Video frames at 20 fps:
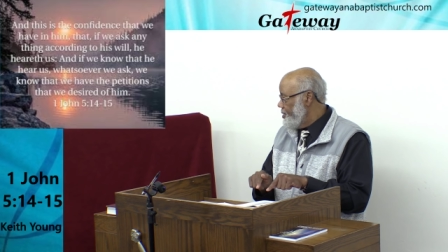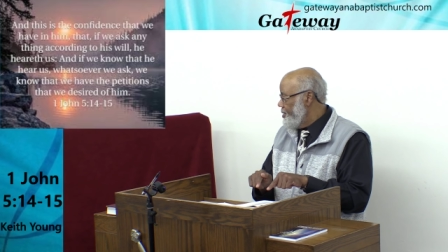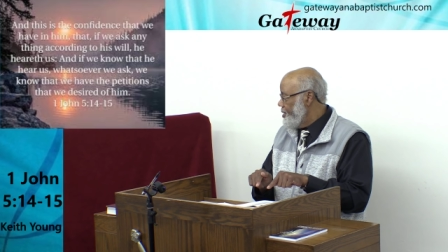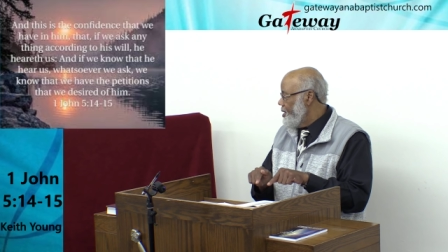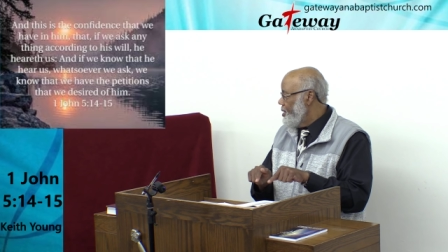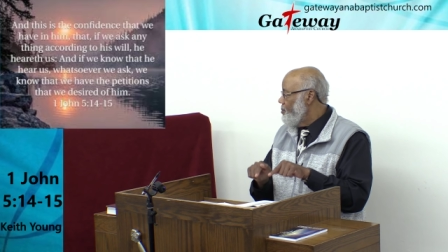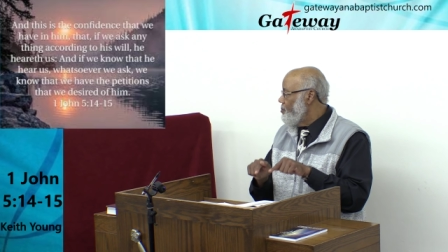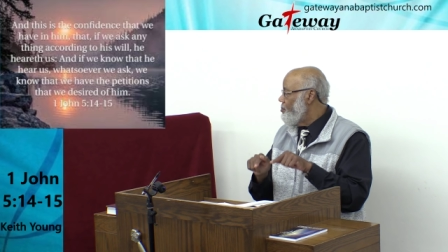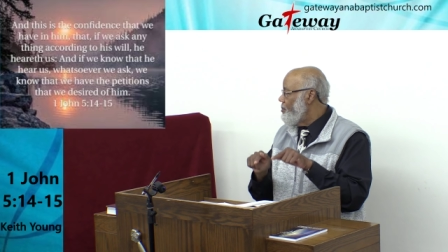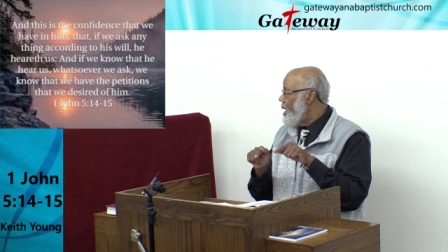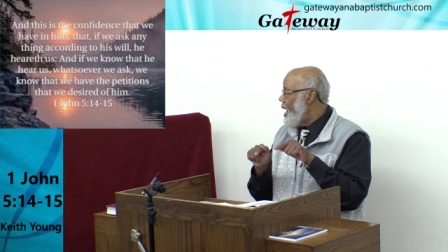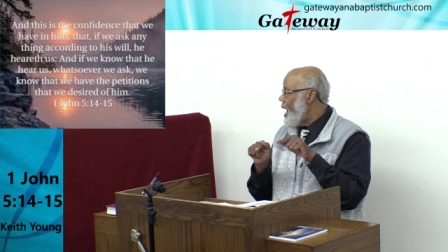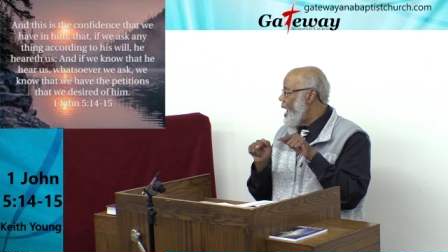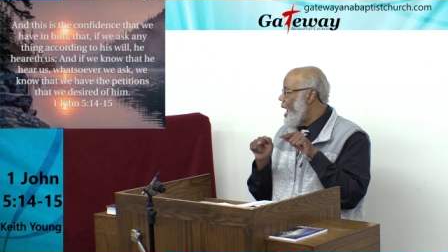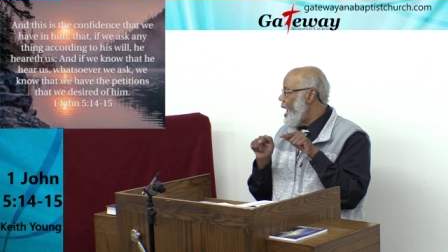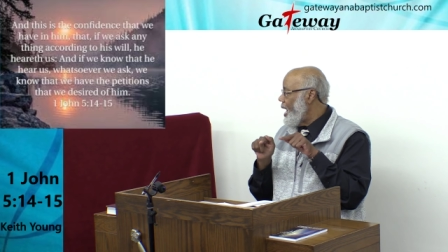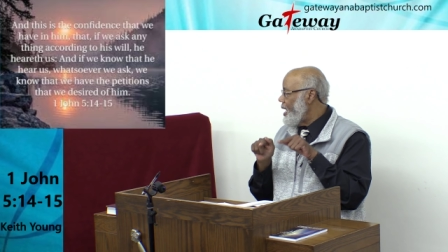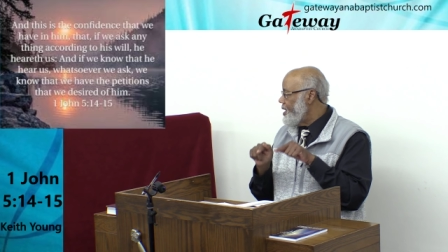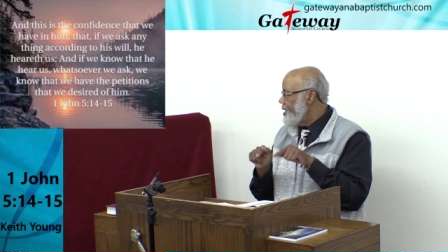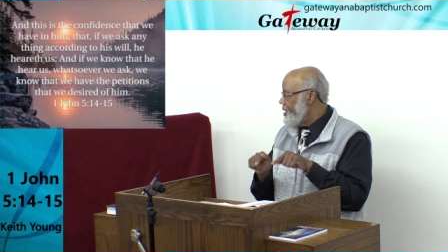Yes.
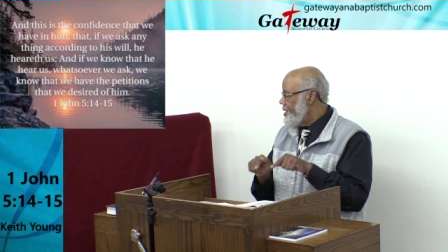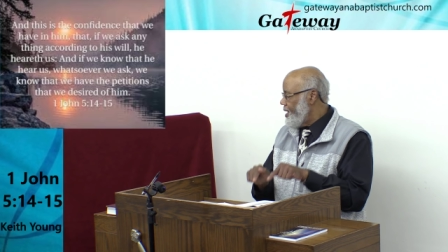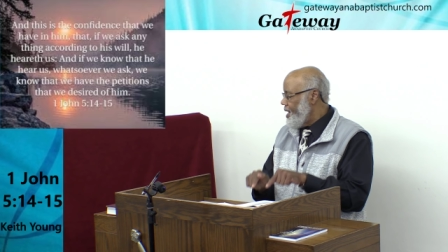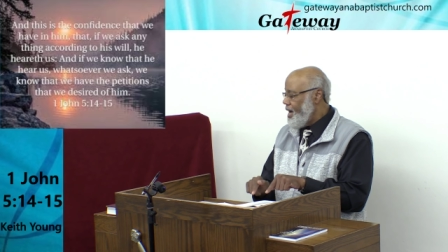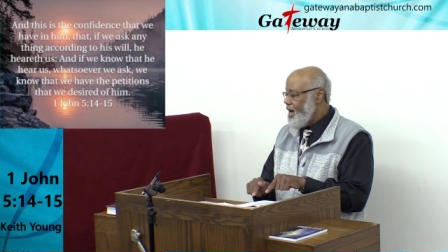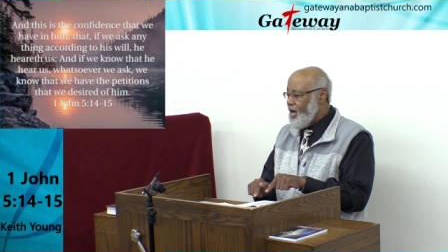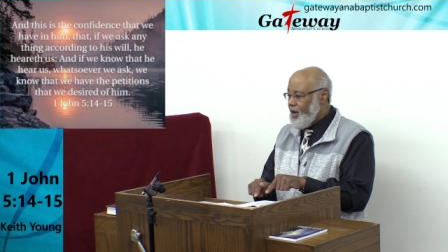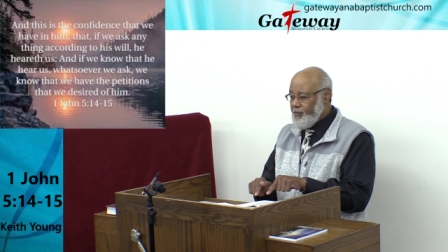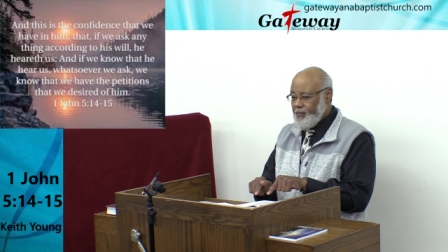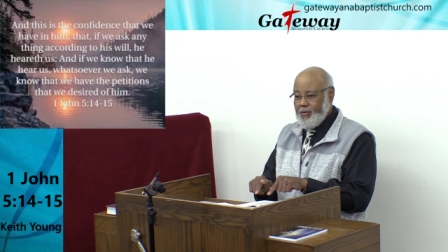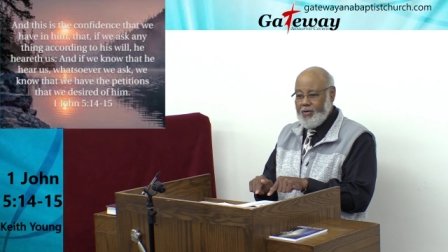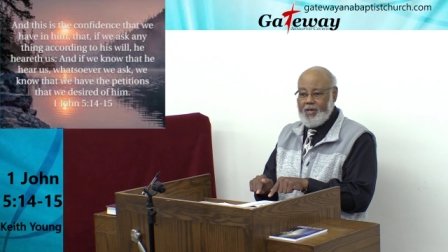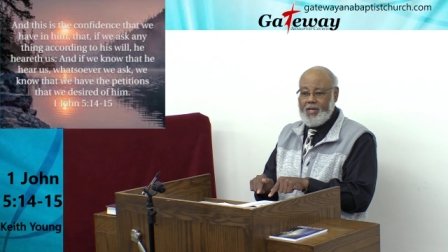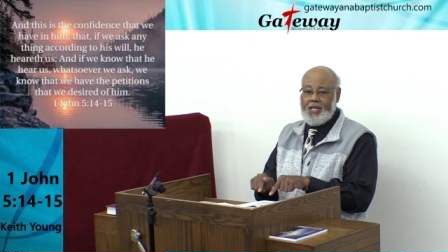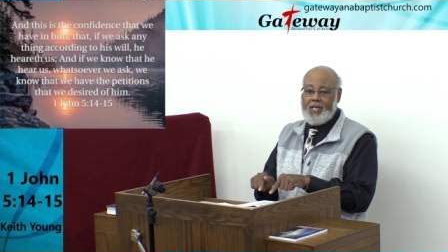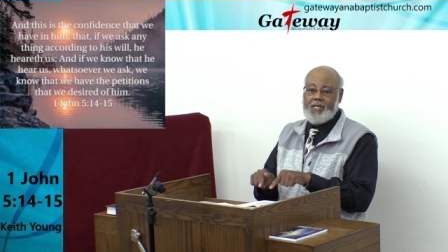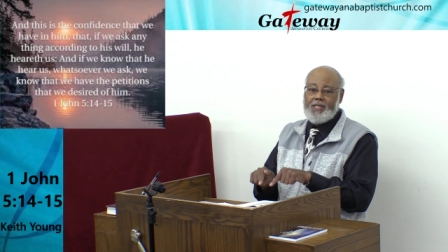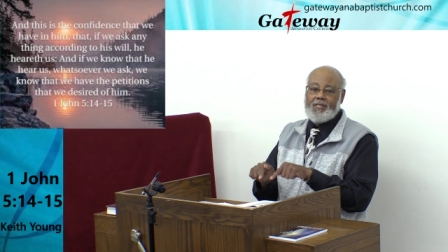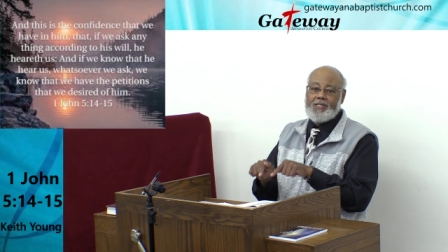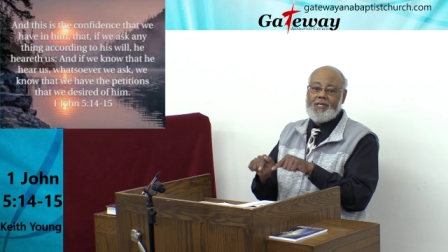My
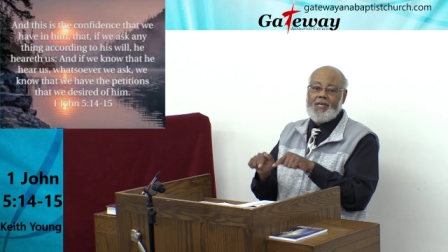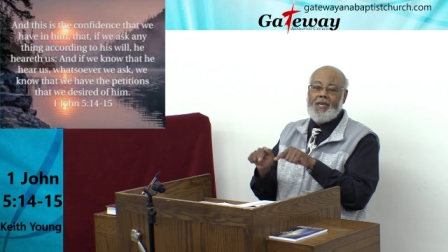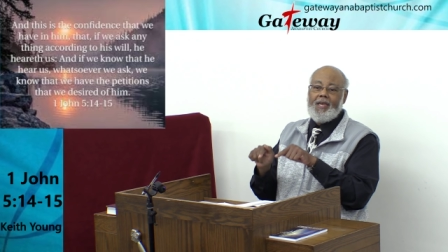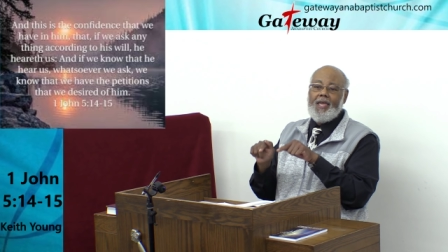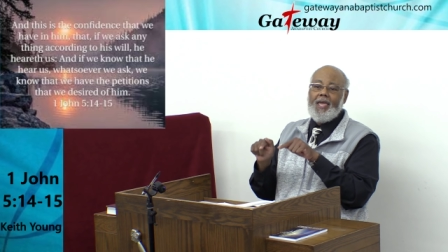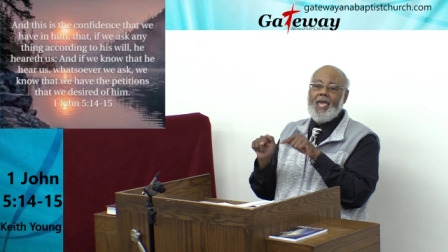confidence